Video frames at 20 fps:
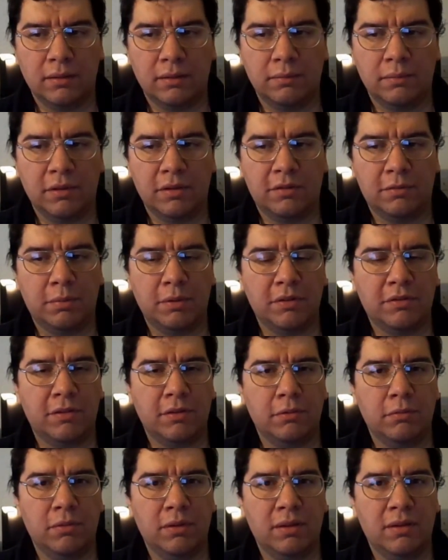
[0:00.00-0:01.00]
um,
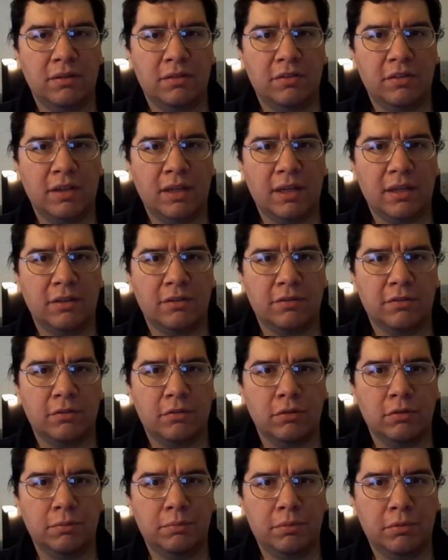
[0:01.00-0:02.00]
especially when she had a
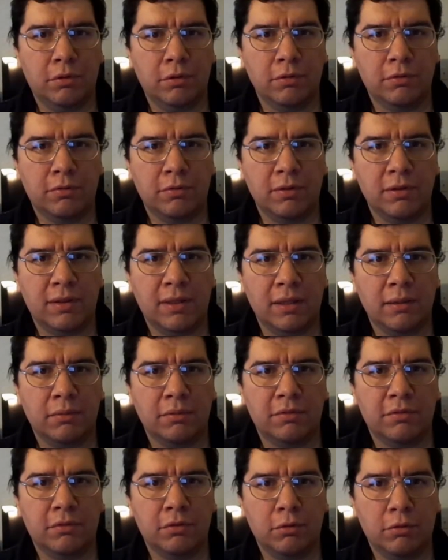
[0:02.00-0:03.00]
school portrait
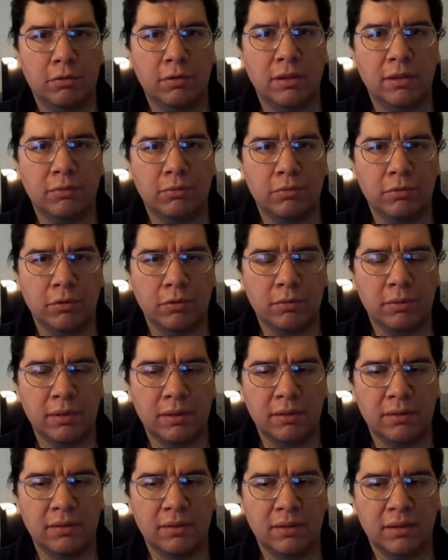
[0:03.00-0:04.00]
that was totally
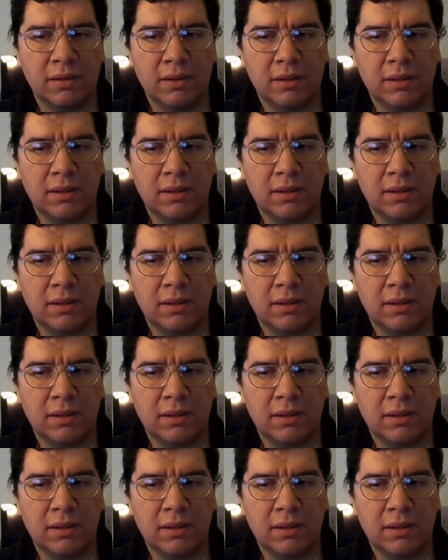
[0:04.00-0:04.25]
ruined